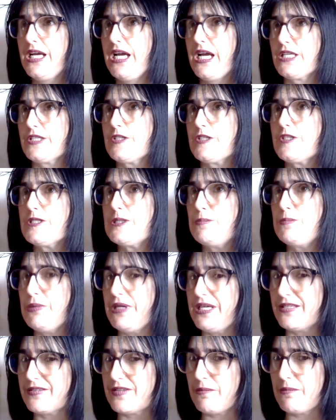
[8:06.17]

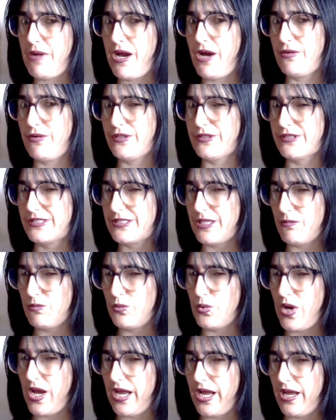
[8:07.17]
speak them out in some
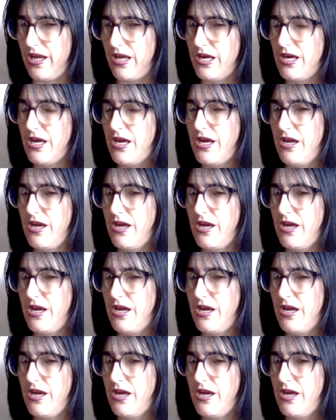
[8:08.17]
way